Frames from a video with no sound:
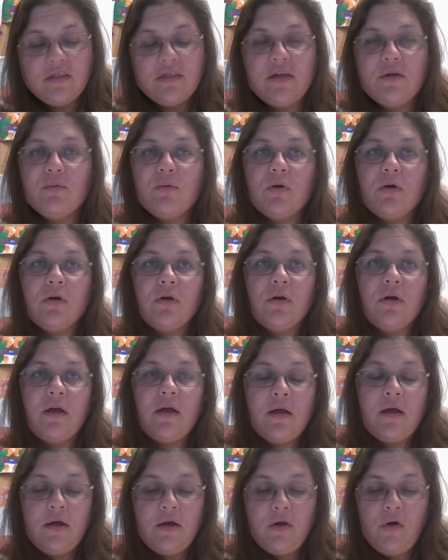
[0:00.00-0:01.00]
They were,
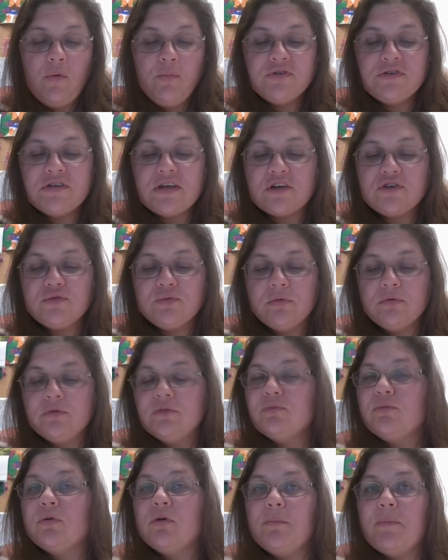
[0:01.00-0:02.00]

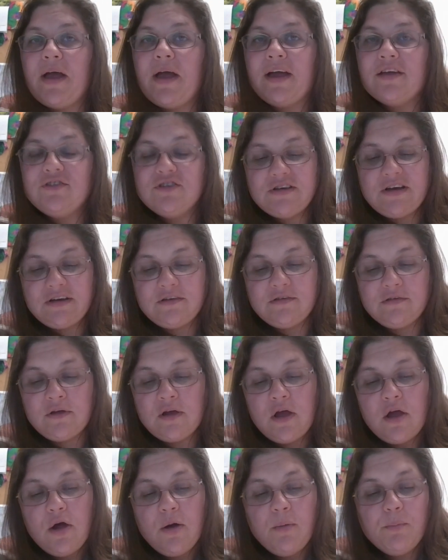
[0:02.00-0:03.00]
homosexuals were imagined as
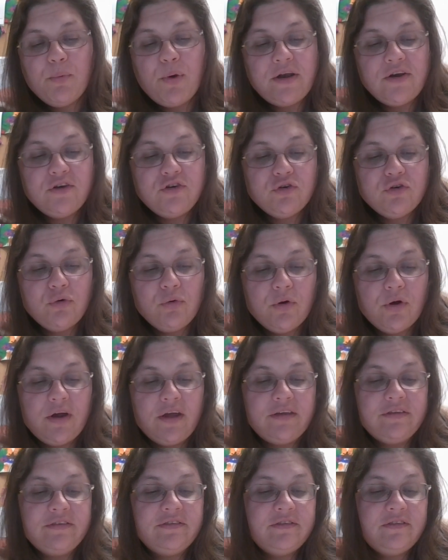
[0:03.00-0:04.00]

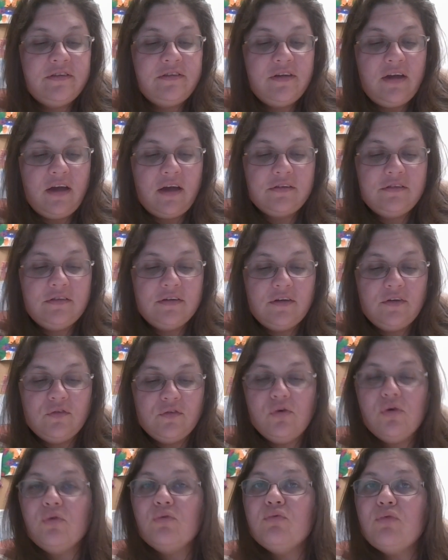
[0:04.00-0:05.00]
predatory,
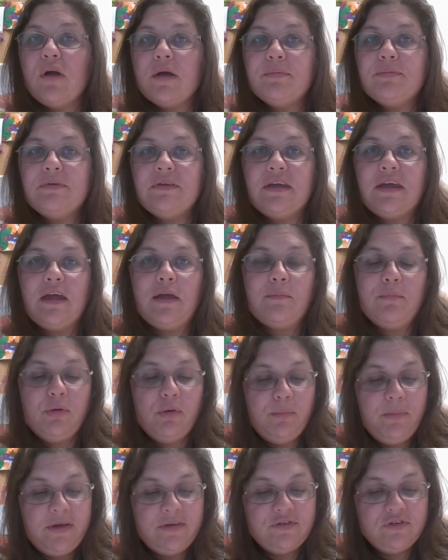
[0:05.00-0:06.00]
seductive, corrupting,
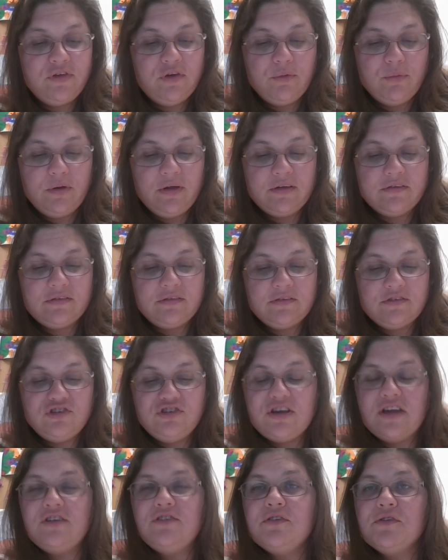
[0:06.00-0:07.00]
promiscuous,
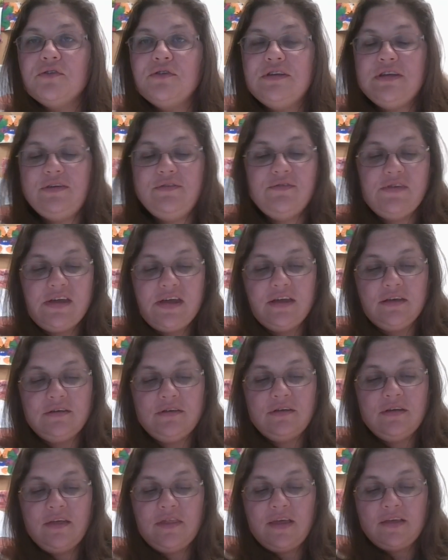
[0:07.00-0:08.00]
gender
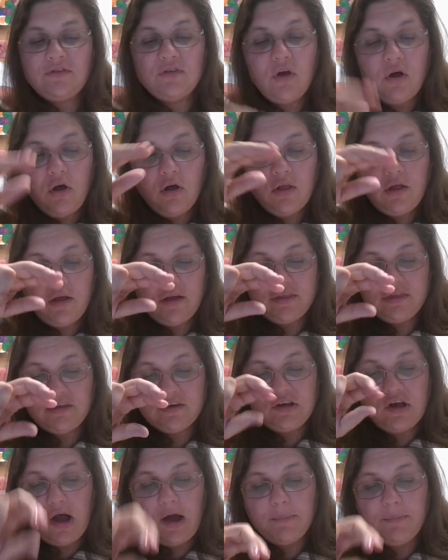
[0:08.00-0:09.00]
deviant, and that's all at
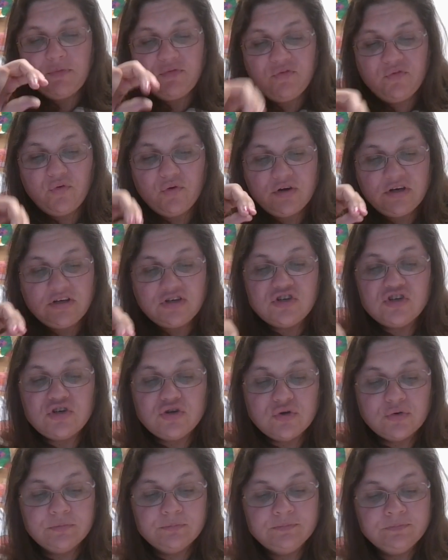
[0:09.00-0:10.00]
the top of
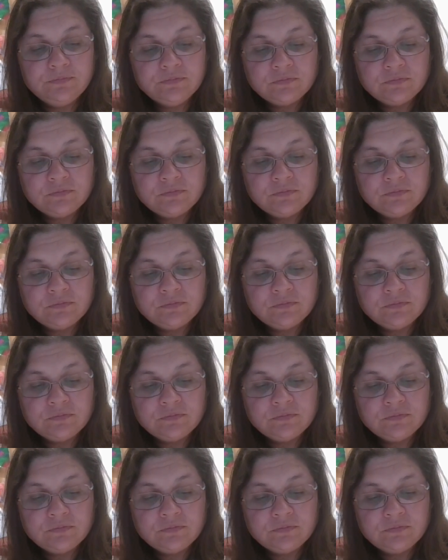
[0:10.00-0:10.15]
42.